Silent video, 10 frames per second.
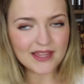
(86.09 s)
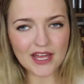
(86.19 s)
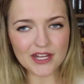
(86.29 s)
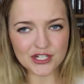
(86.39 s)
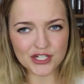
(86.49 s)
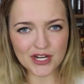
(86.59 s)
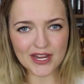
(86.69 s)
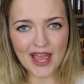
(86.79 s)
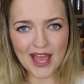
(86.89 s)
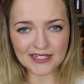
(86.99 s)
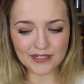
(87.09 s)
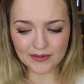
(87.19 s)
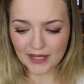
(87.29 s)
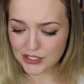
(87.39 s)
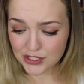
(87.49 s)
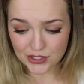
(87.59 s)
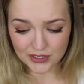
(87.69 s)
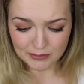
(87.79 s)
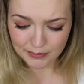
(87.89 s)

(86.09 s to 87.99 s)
that she has in relation to this